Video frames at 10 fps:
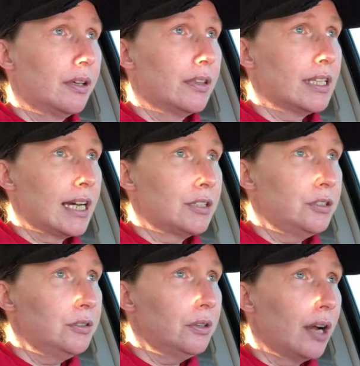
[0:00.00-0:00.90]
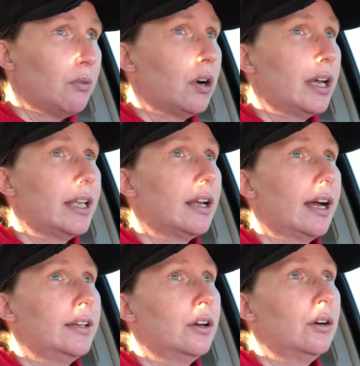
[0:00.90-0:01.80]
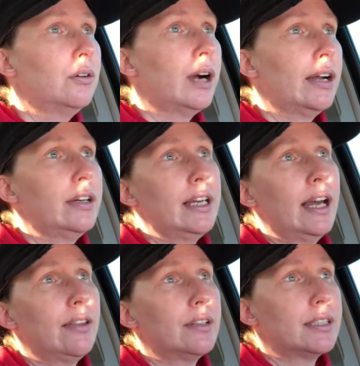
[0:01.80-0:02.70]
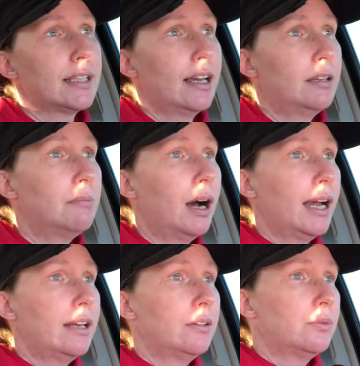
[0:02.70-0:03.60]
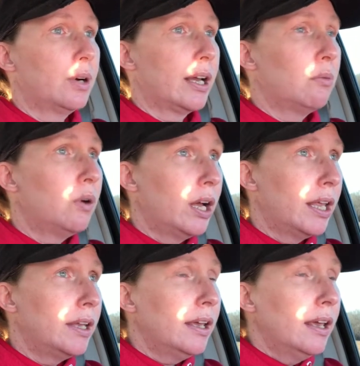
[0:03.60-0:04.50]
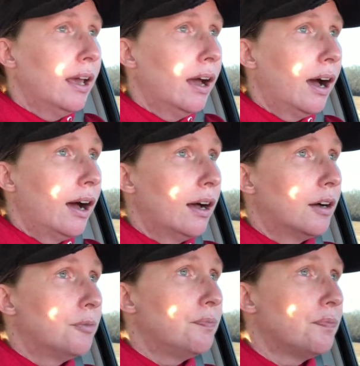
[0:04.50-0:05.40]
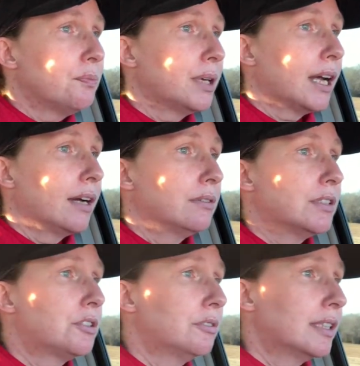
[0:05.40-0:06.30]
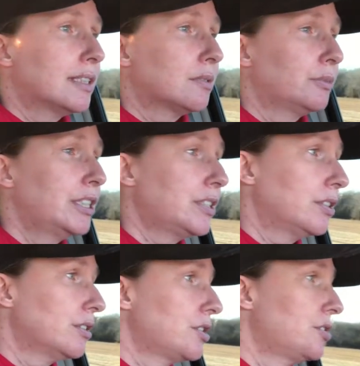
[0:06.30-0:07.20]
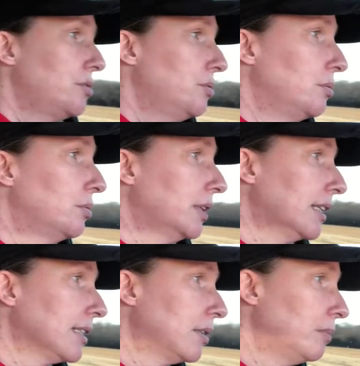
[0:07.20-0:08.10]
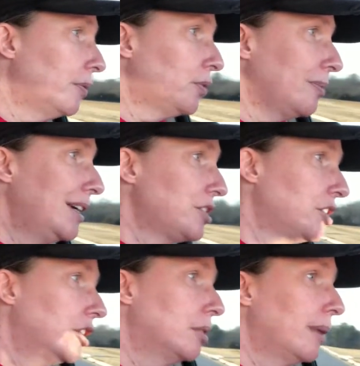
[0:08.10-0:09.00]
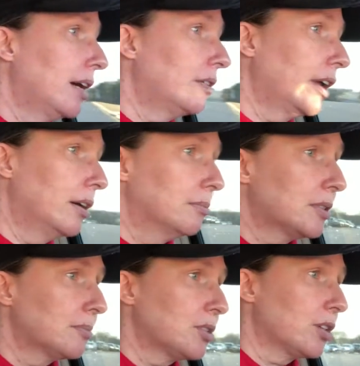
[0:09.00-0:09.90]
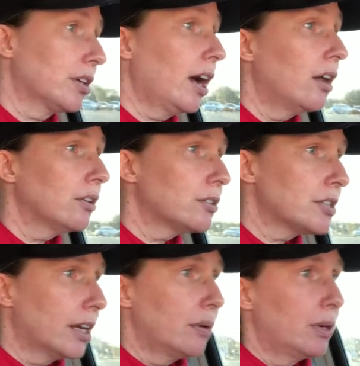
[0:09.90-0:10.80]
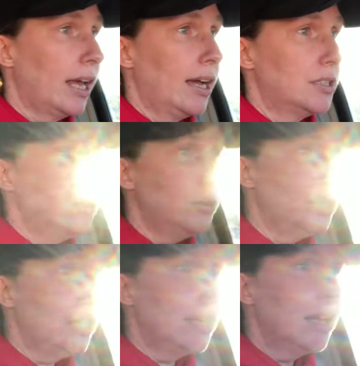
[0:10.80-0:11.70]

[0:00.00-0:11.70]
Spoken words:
tattoo I know I already had the design in mind of what I want, but I was doing some research to get some information about some certain colors that I want to add to it,